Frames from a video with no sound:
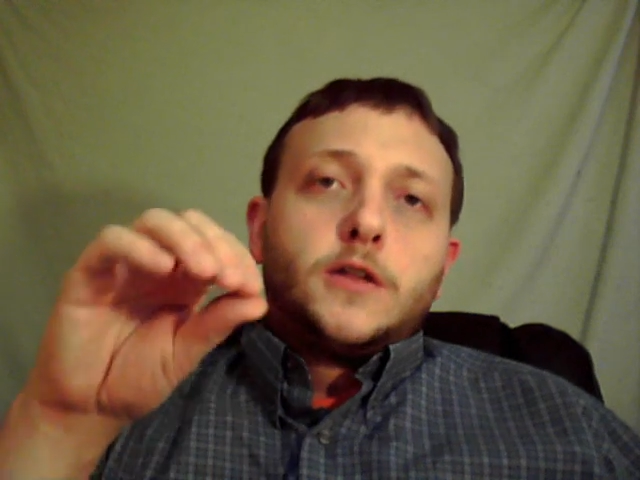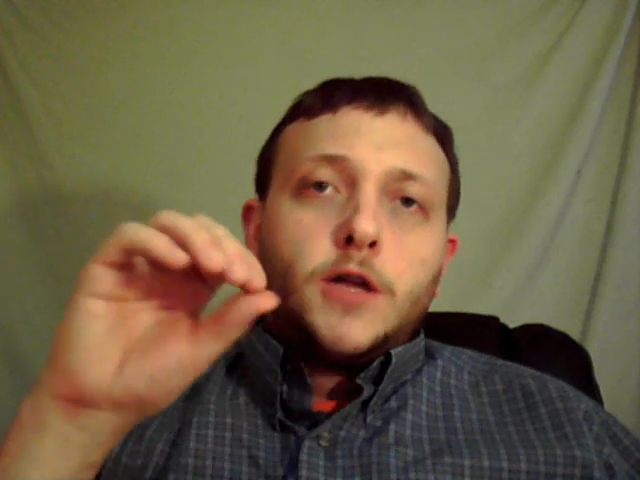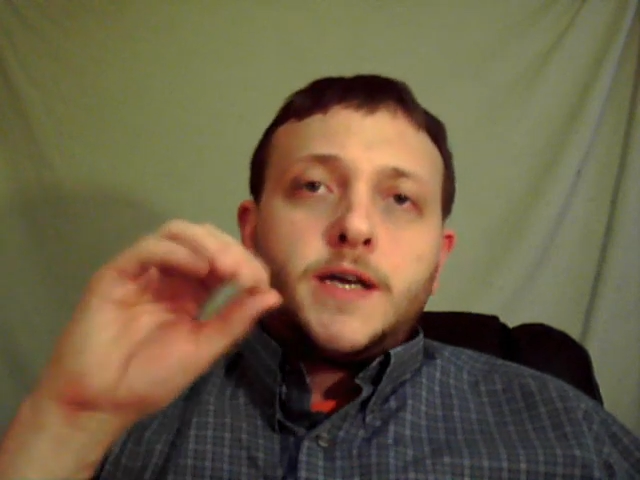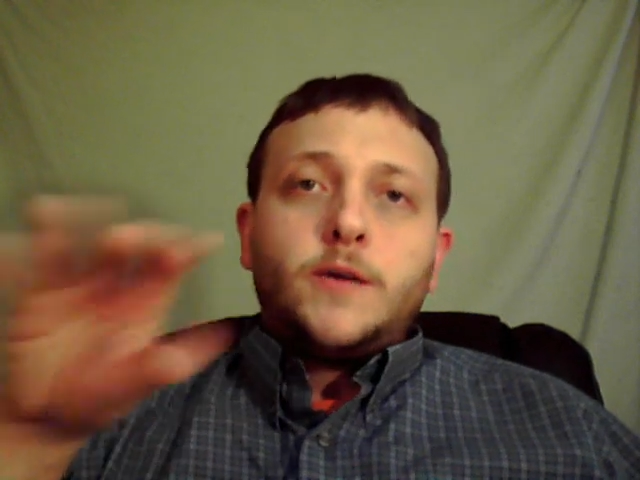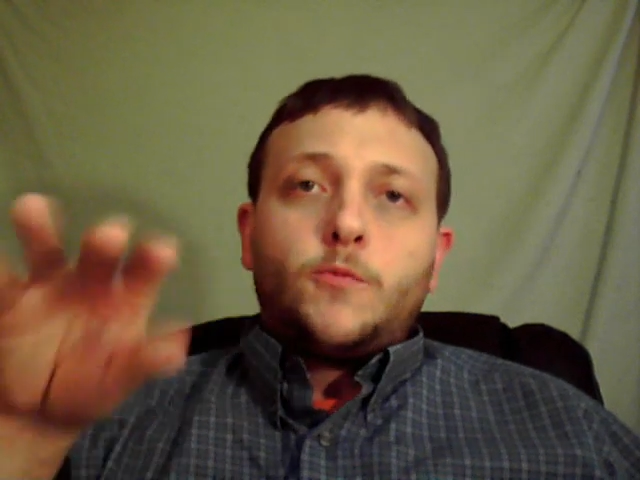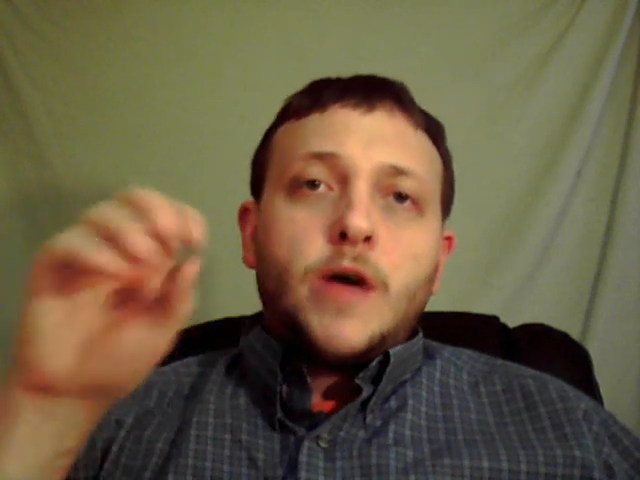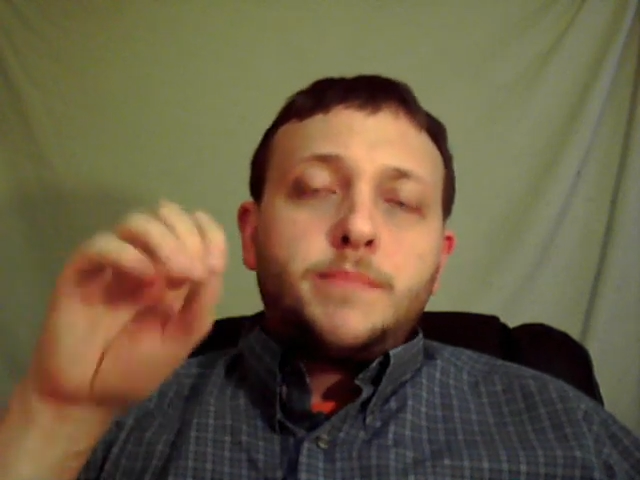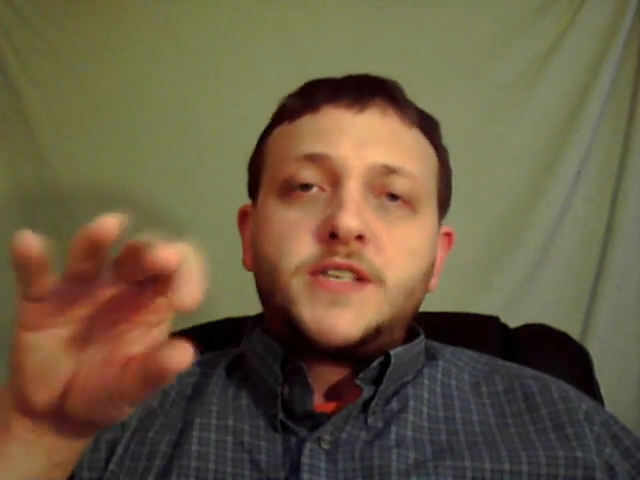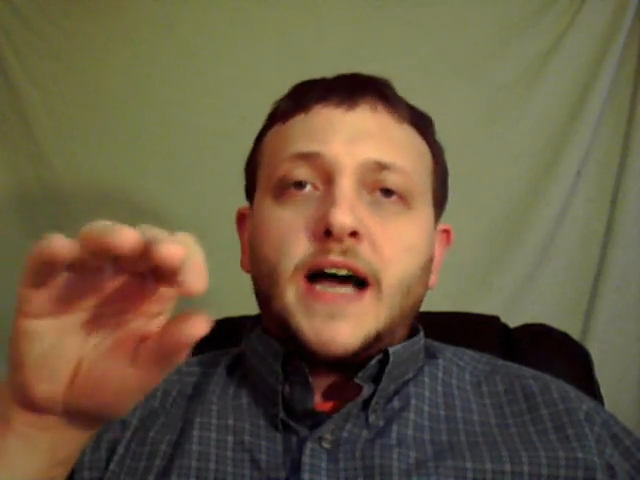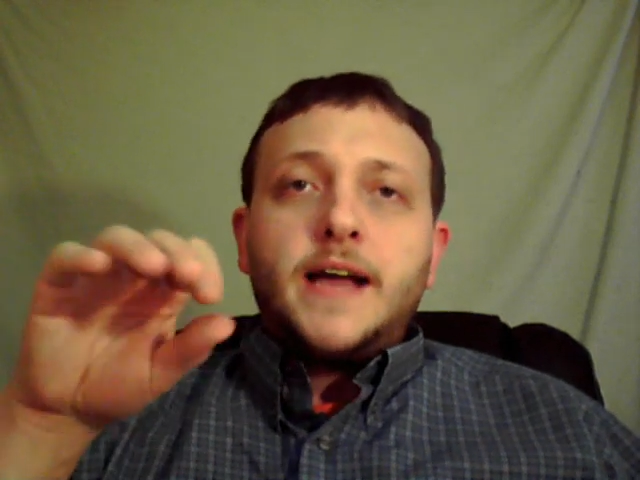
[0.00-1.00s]
look at
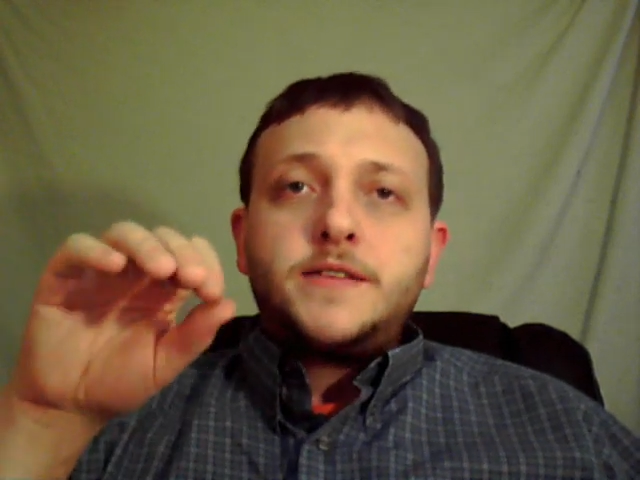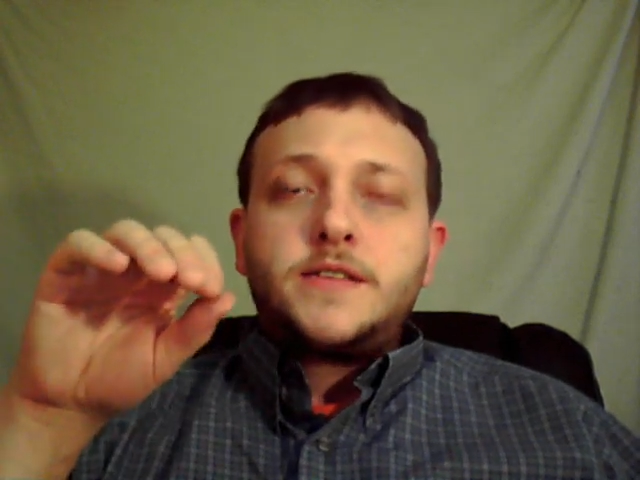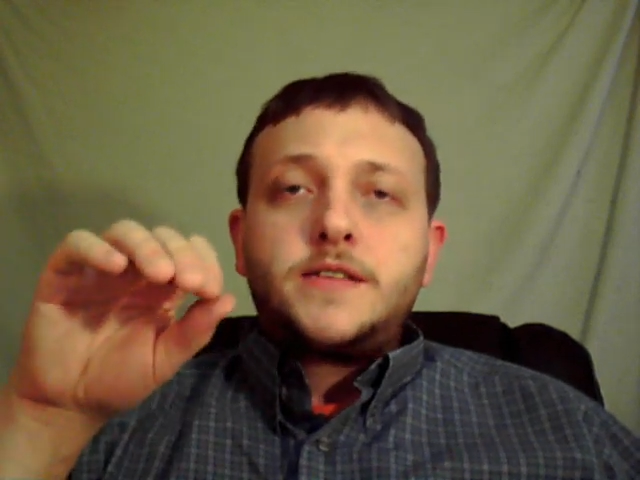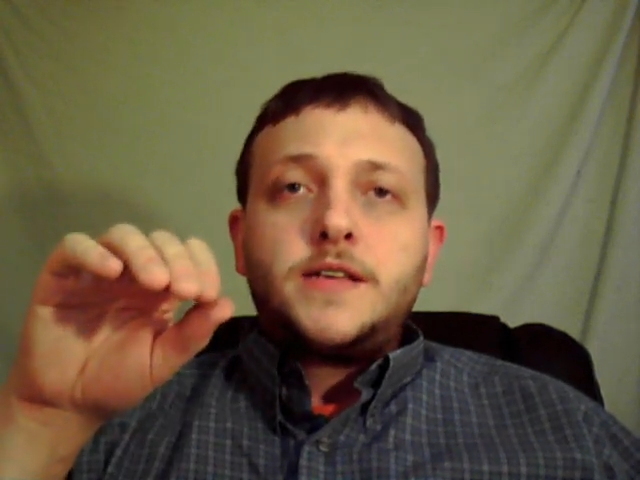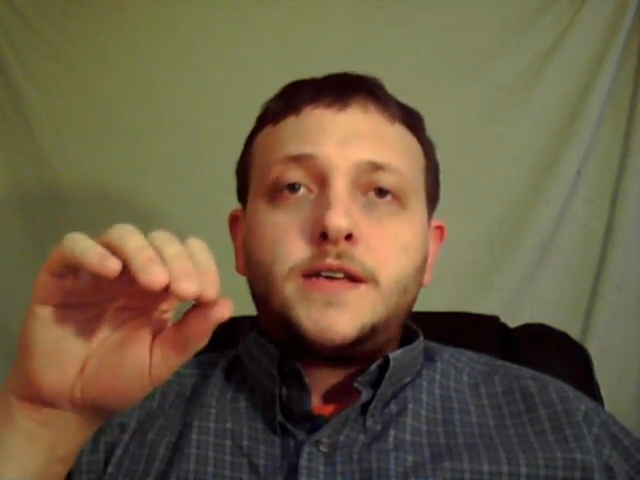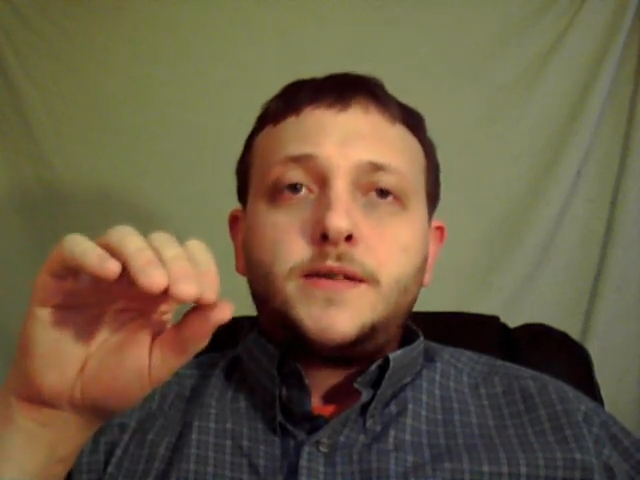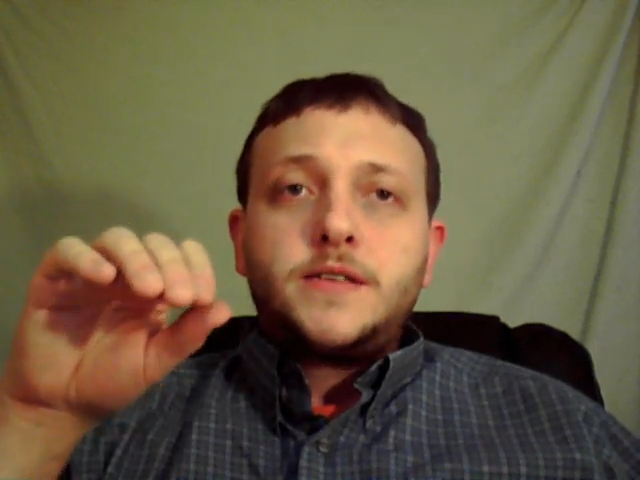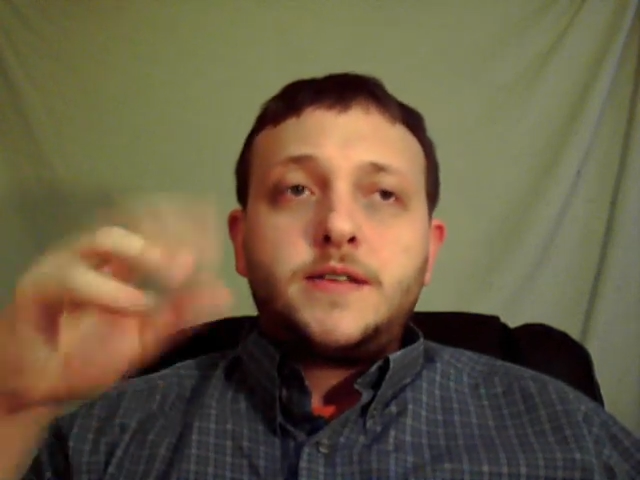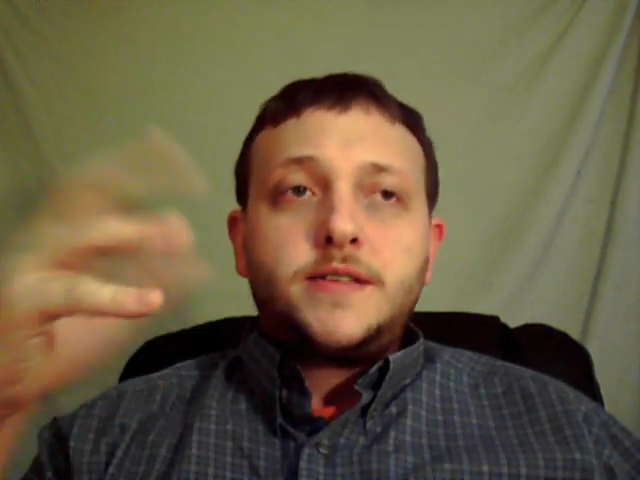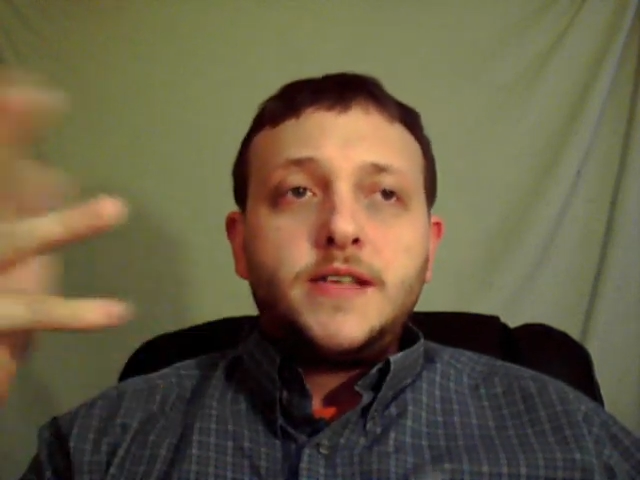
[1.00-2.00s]
websites to